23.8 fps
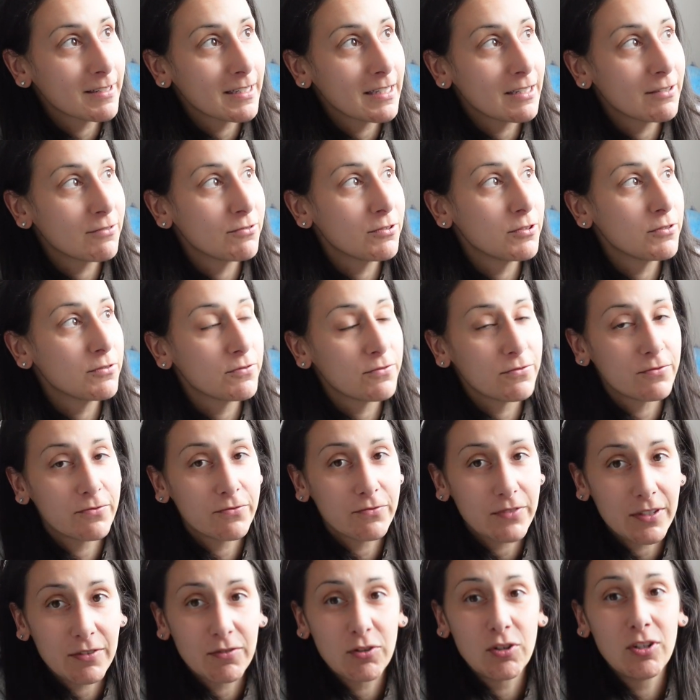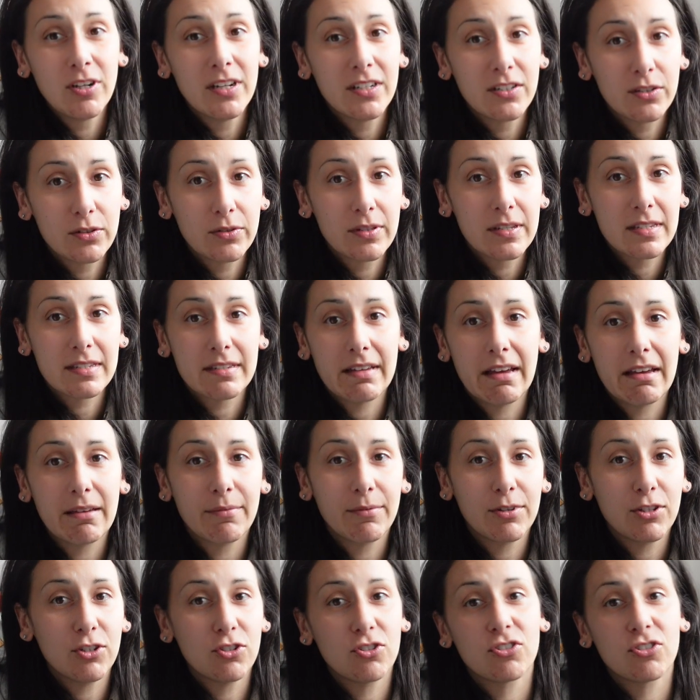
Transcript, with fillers: If you if you need to do the same and you